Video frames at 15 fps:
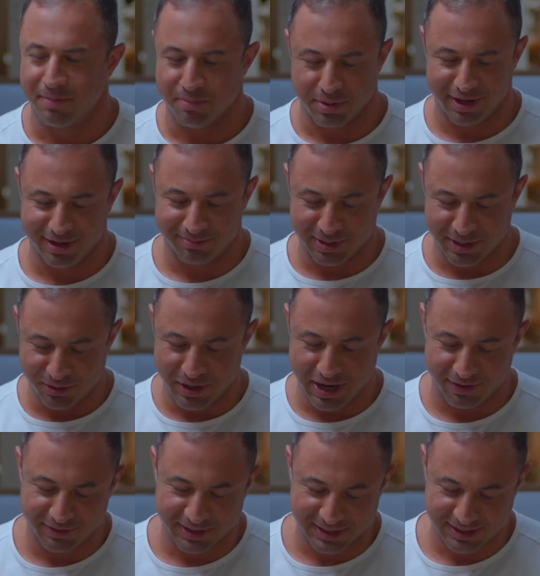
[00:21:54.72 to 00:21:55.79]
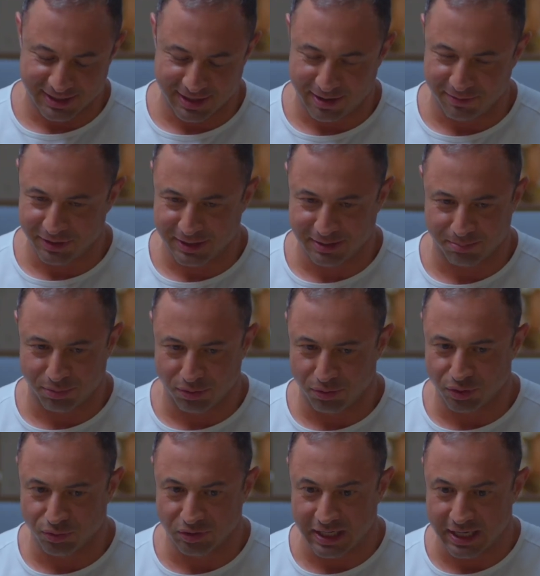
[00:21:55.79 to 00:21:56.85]
But you have this
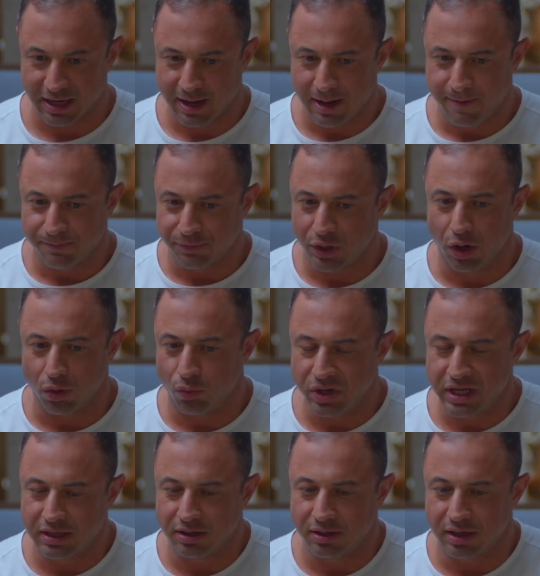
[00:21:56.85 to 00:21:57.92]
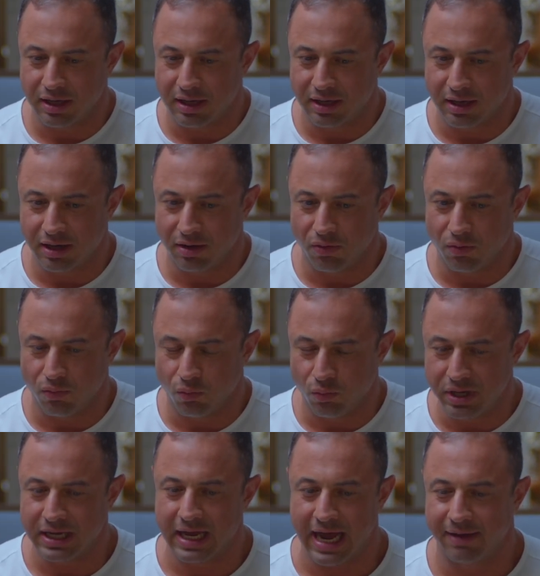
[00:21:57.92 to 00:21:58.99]
approach of like, no, we
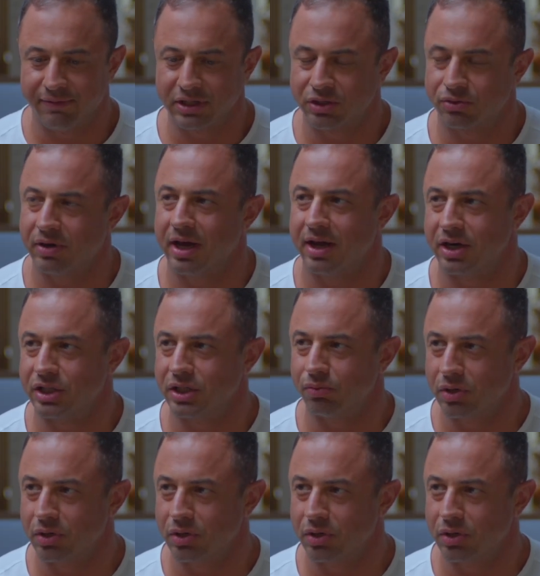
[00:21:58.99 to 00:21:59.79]
have a strategy.